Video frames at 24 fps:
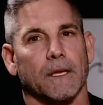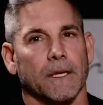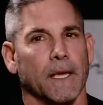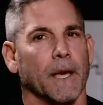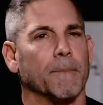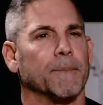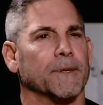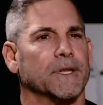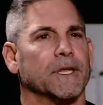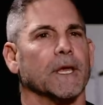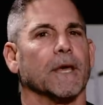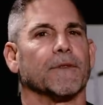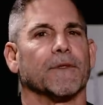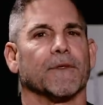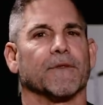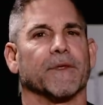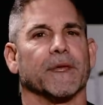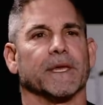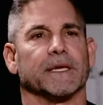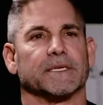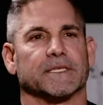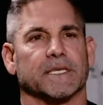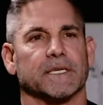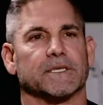yeah, but the other
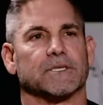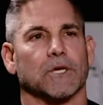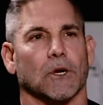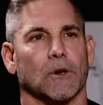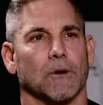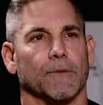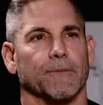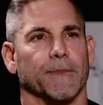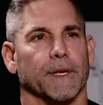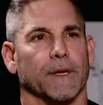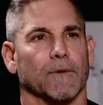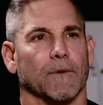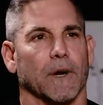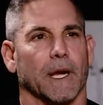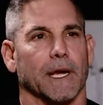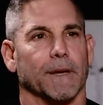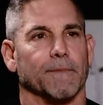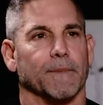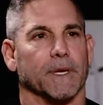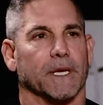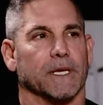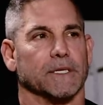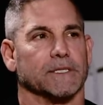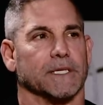thing is it's hurt me,
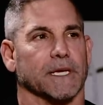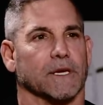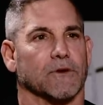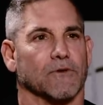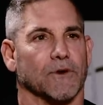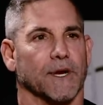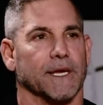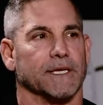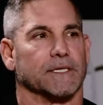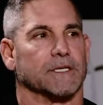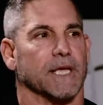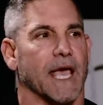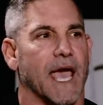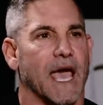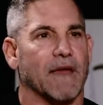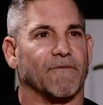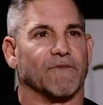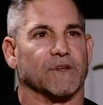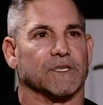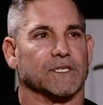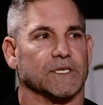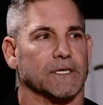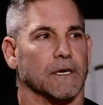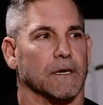right? Because it creates
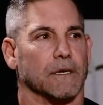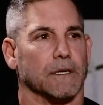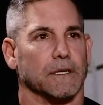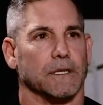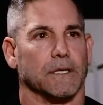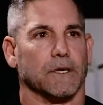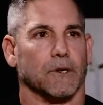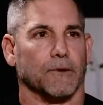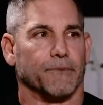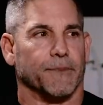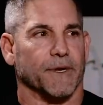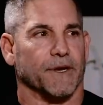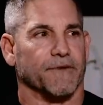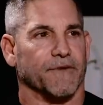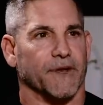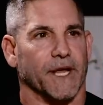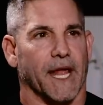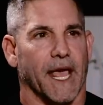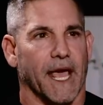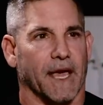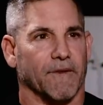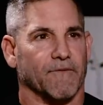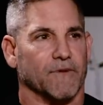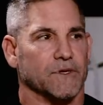advers- a little bit of
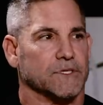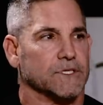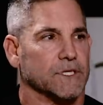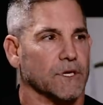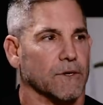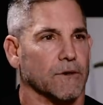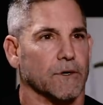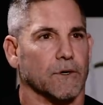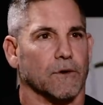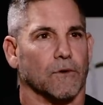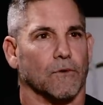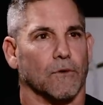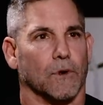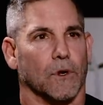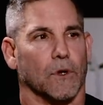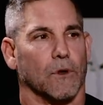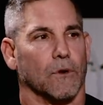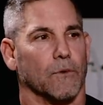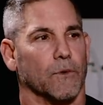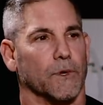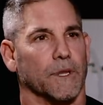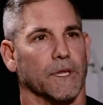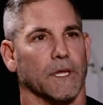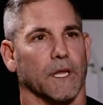an adversarial
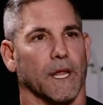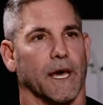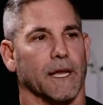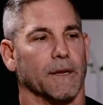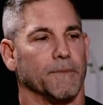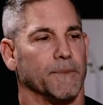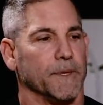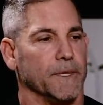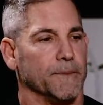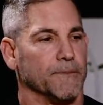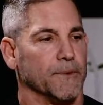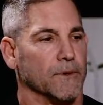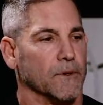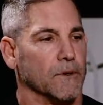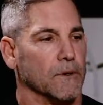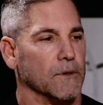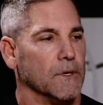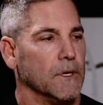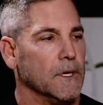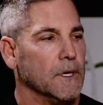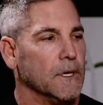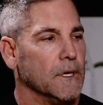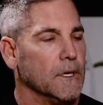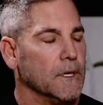role with a lot of
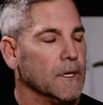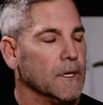people.